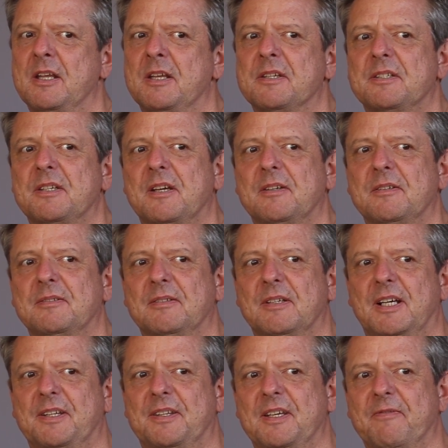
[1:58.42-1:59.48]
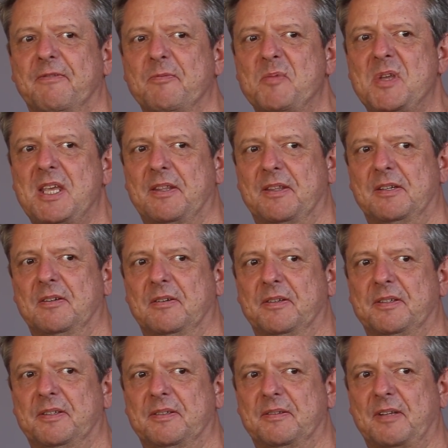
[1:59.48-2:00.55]
So I think for me, the
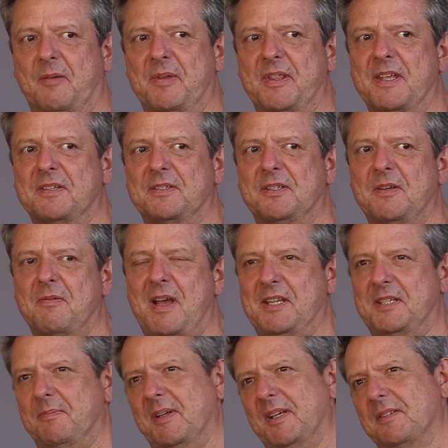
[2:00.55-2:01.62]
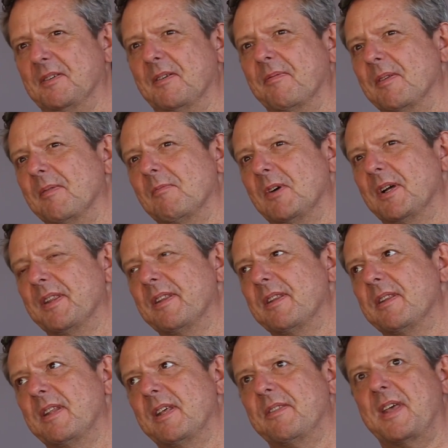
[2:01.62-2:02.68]
dogs, there's 2 aspects of them.
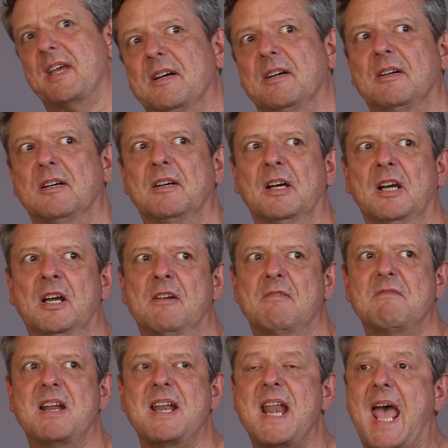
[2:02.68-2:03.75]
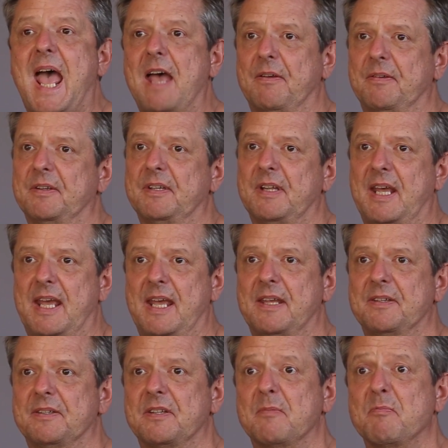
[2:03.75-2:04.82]
One, that are renowned
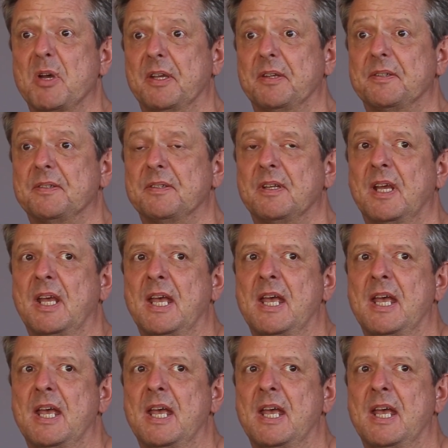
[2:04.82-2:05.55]
as the most